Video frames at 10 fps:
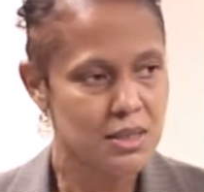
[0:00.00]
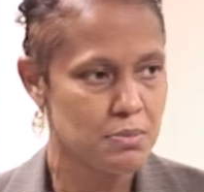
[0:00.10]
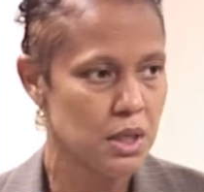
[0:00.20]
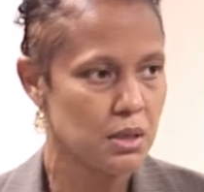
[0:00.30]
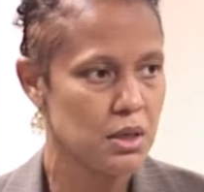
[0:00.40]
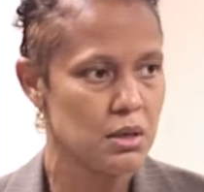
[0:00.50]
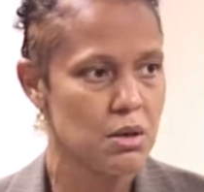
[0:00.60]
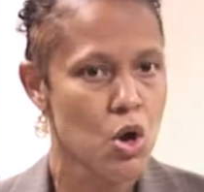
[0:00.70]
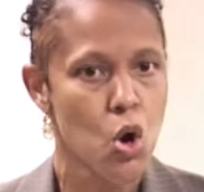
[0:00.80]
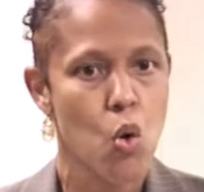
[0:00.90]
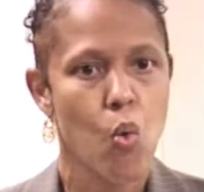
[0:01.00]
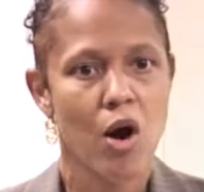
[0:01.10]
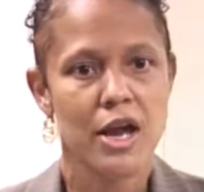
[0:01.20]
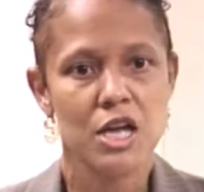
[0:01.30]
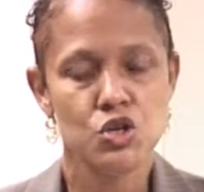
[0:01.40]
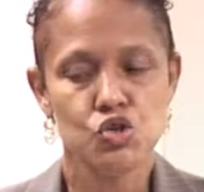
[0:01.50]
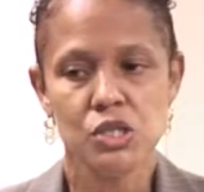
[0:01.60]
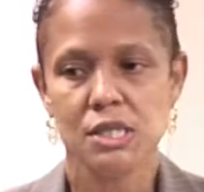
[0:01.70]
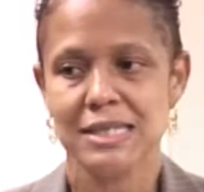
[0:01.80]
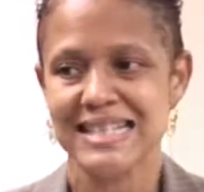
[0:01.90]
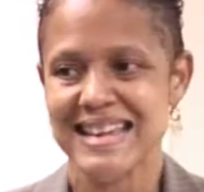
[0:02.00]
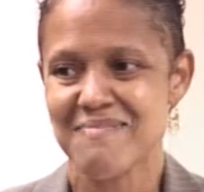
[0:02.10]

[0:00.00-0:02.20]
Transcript: making, who are interested